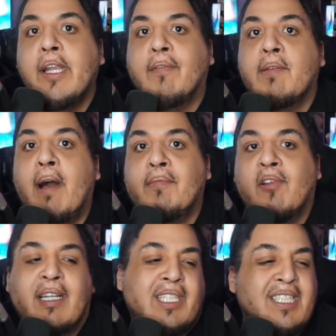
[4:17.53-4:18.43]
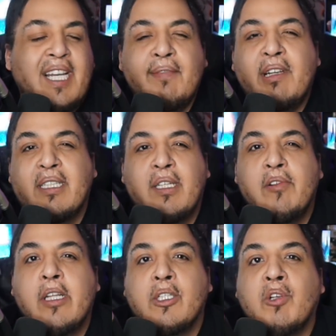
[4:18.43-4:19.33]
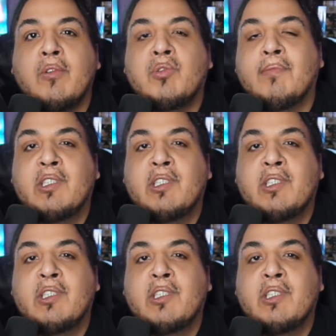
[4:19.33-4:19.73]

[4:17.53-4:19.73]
definitely popularized. And it's not even necessarily a shonen trope.